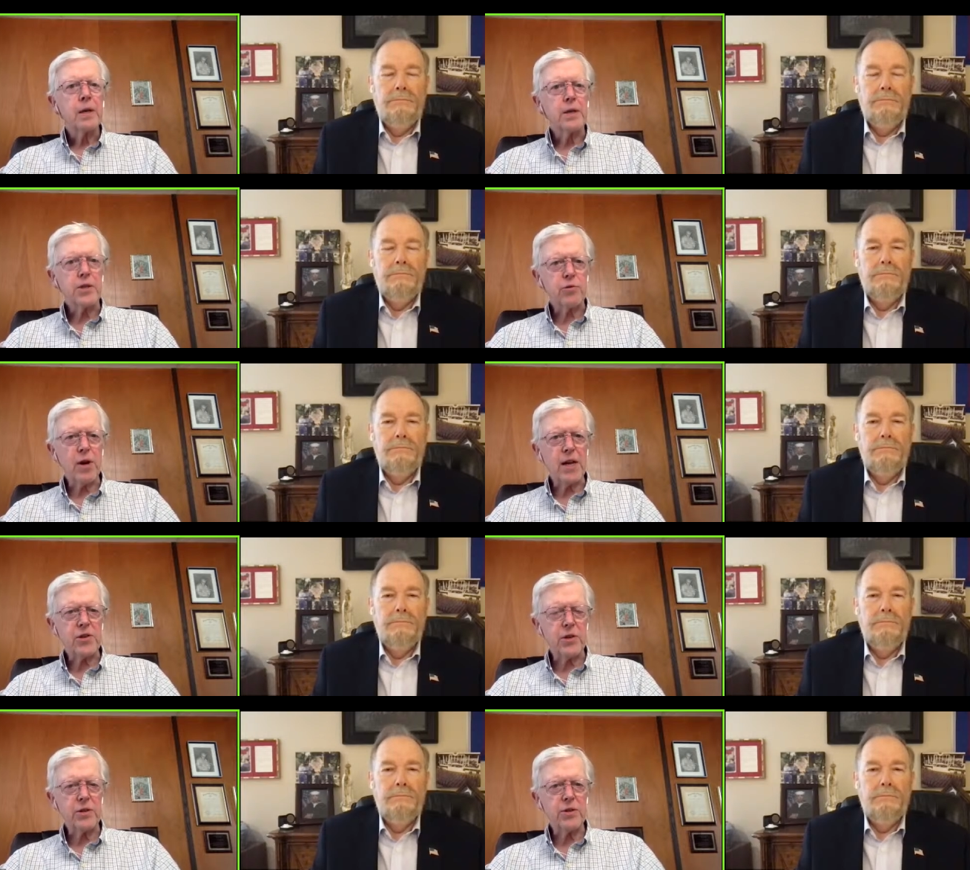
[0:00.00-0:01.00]

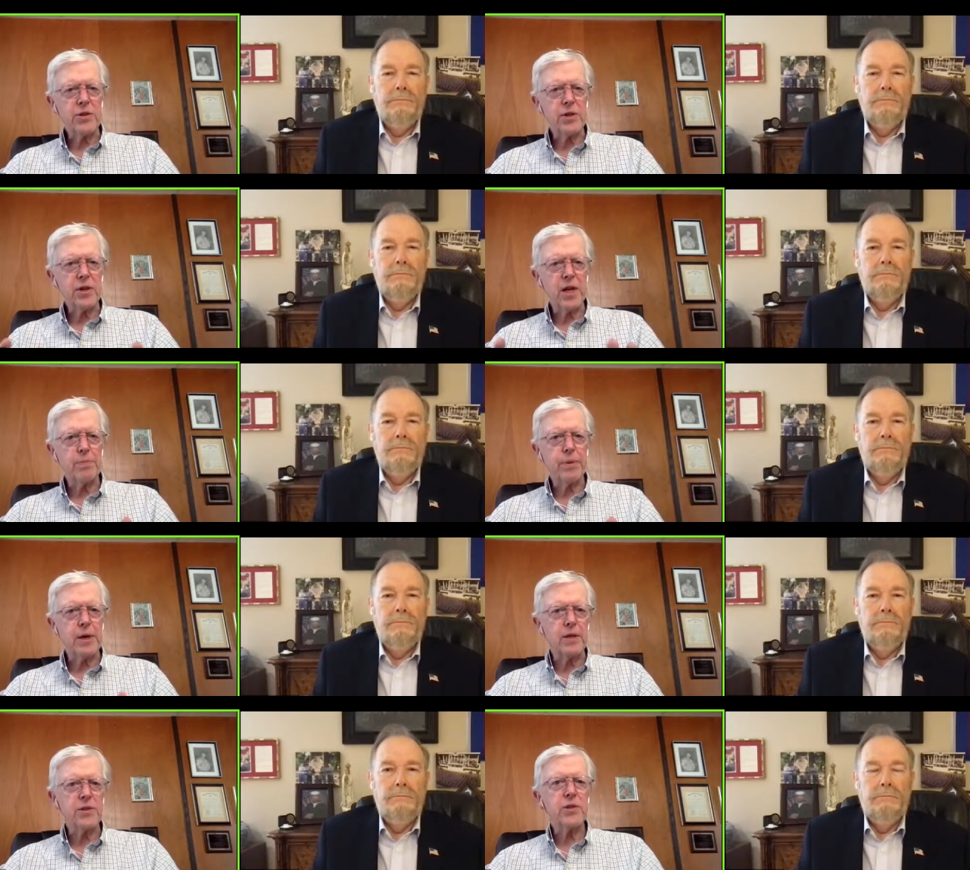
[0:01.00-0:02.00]
Speaker 1: distractions to keep
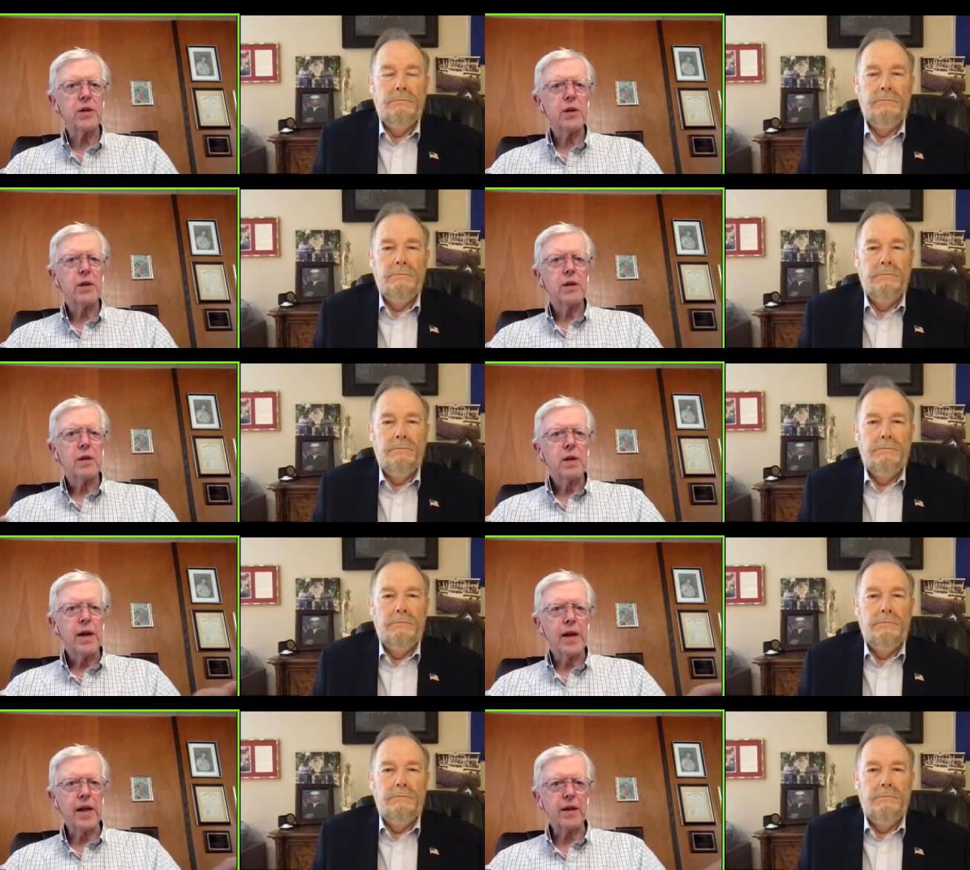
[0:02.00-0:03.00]
us
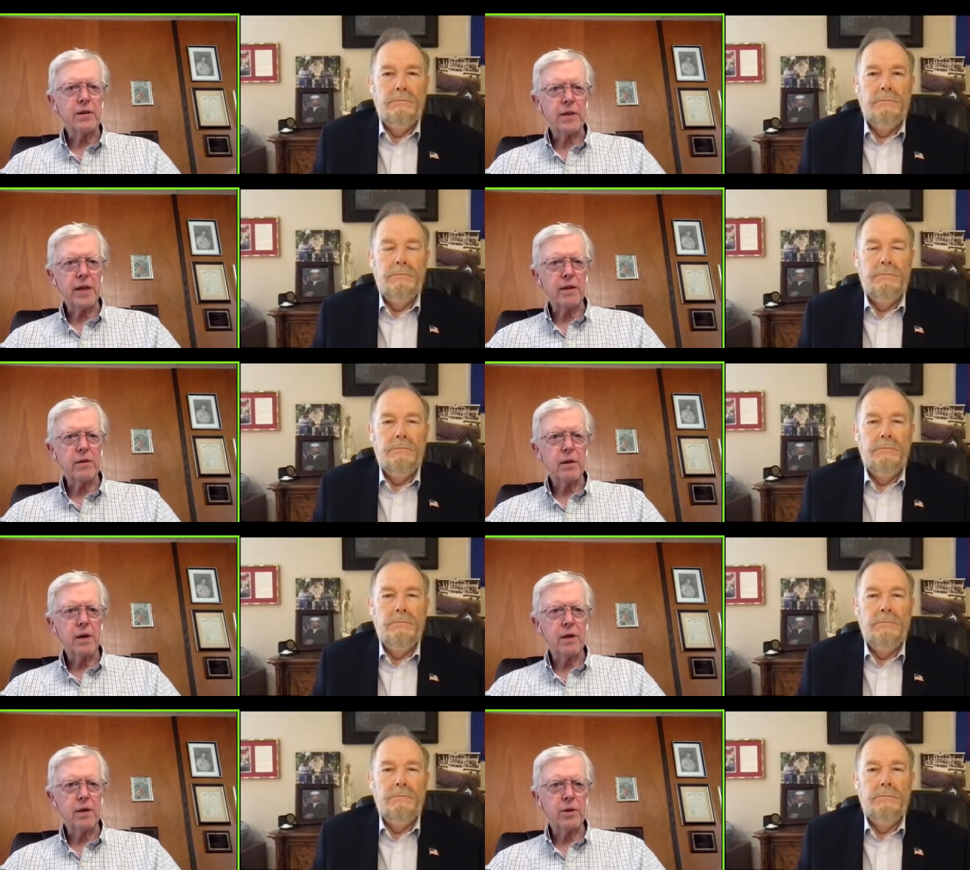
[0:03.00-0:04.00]
handling
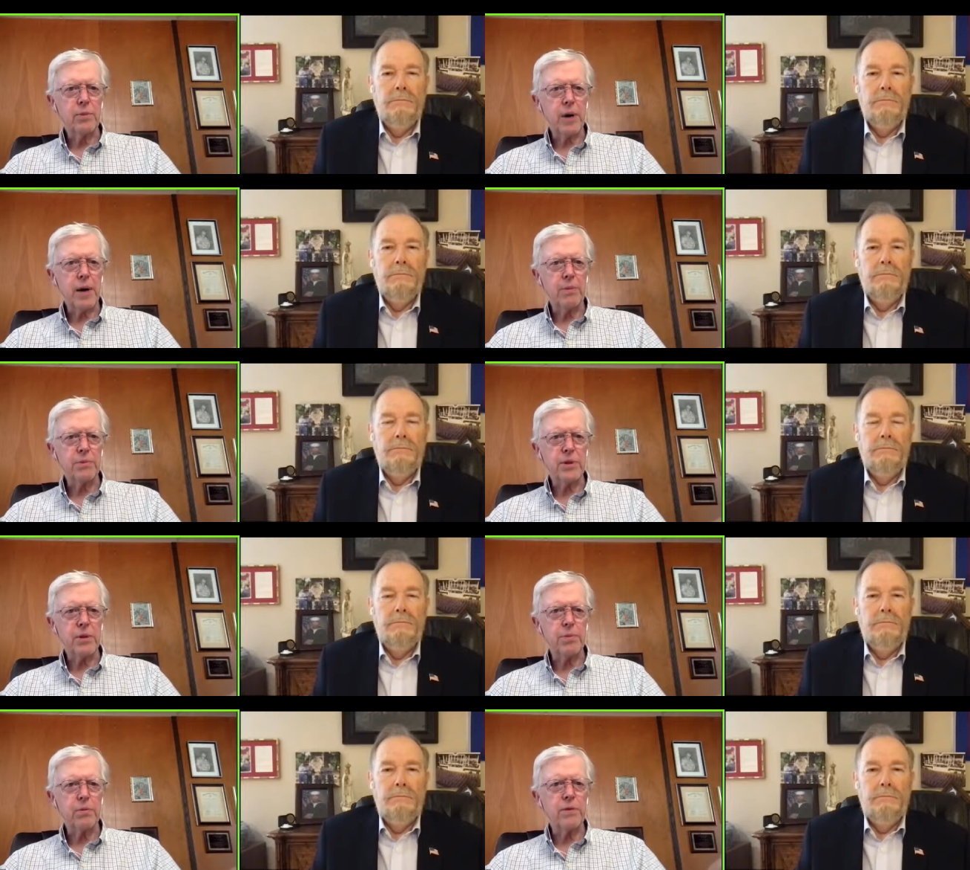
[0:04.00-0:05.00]
all the problems of
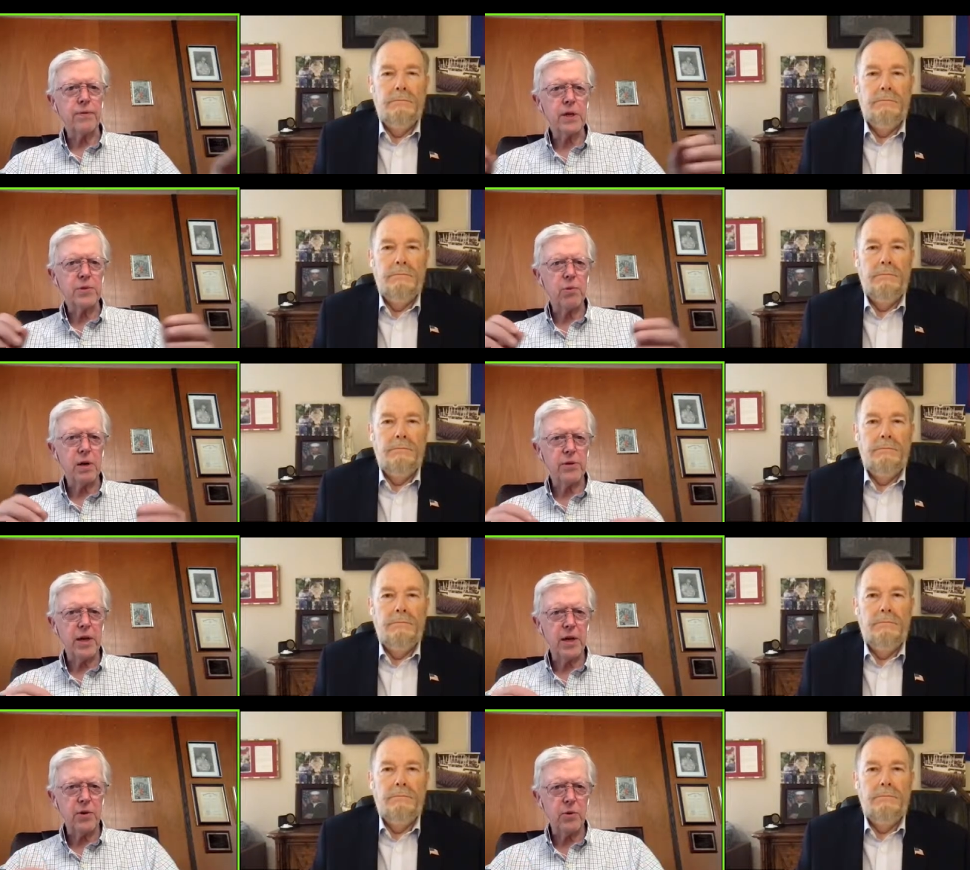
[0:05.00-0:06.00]
the peripheries while
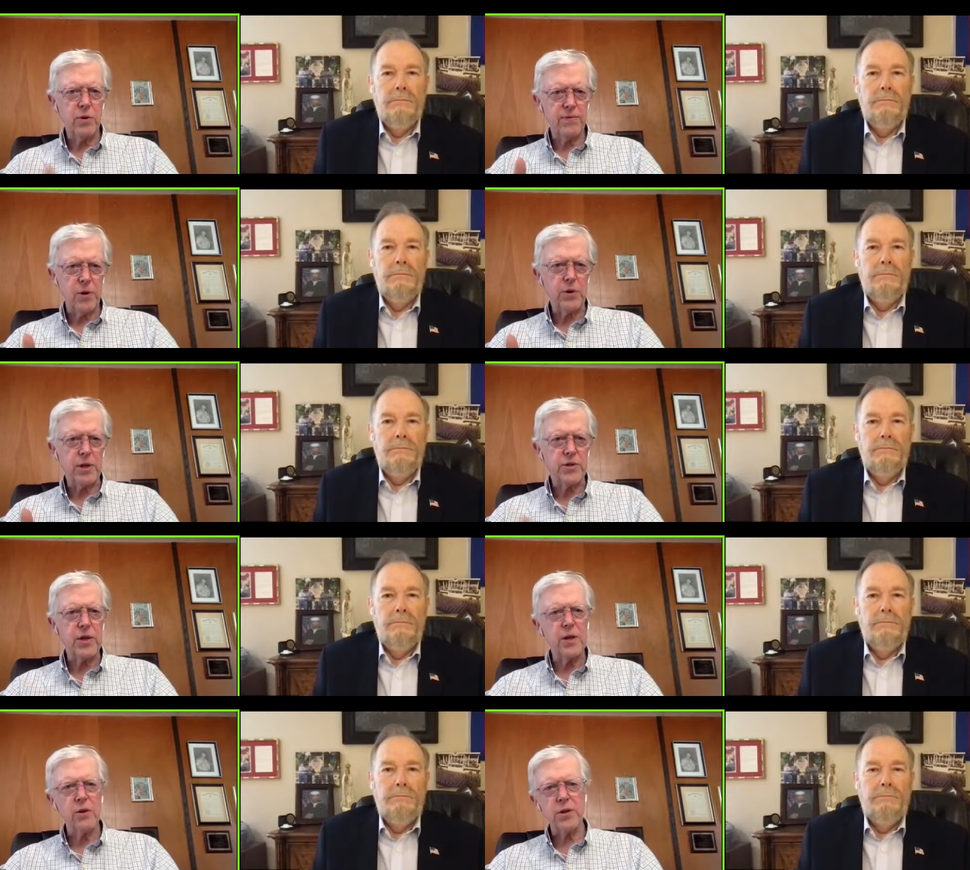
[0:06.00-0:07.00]
they do the focus
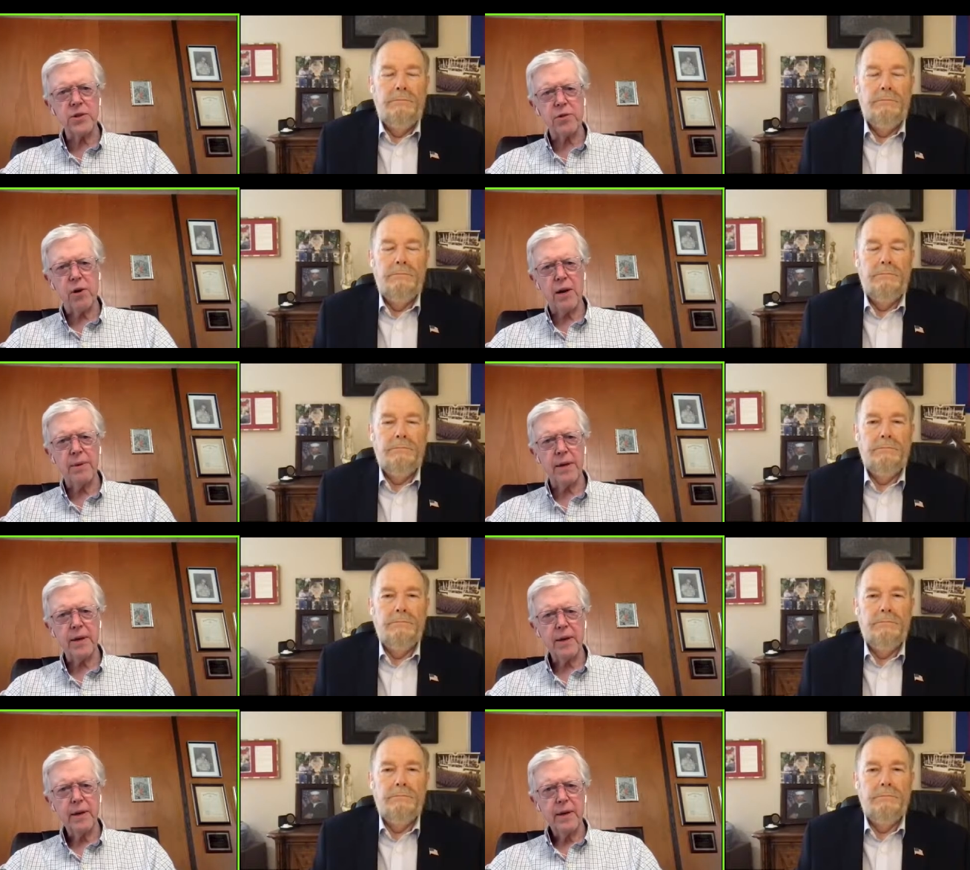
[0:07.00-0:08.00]
that you're describing.
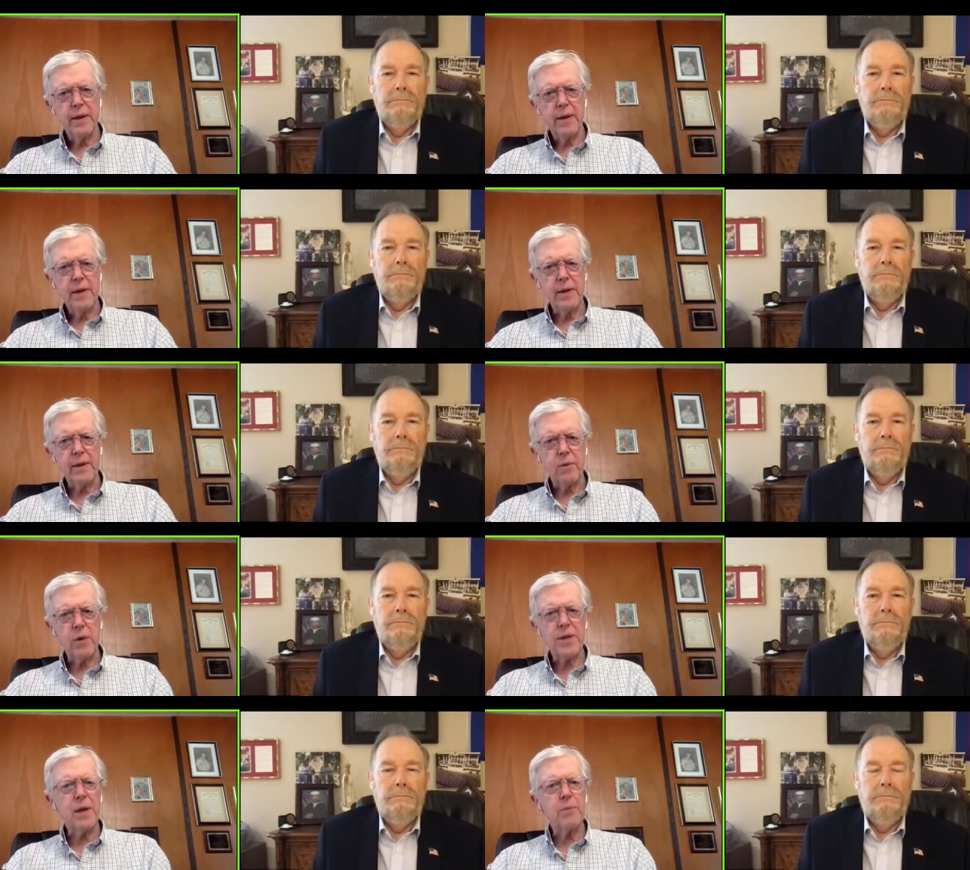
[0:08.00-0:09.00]
Uh,
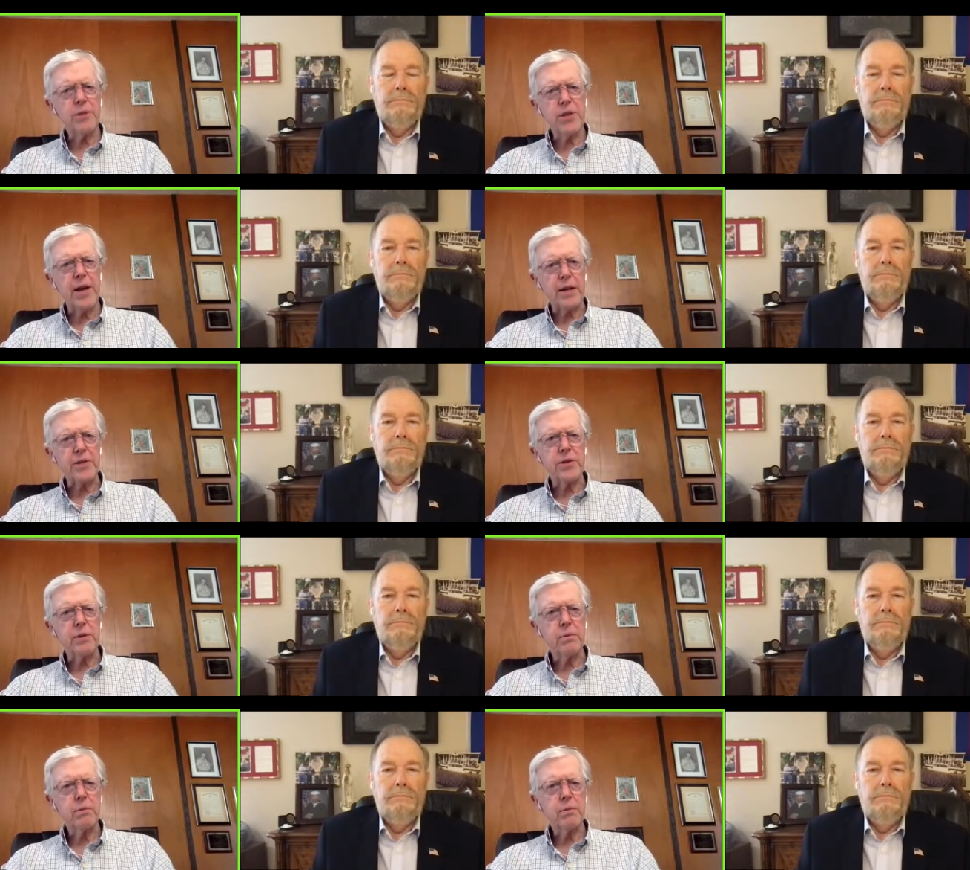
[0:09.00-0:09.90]
what comes next?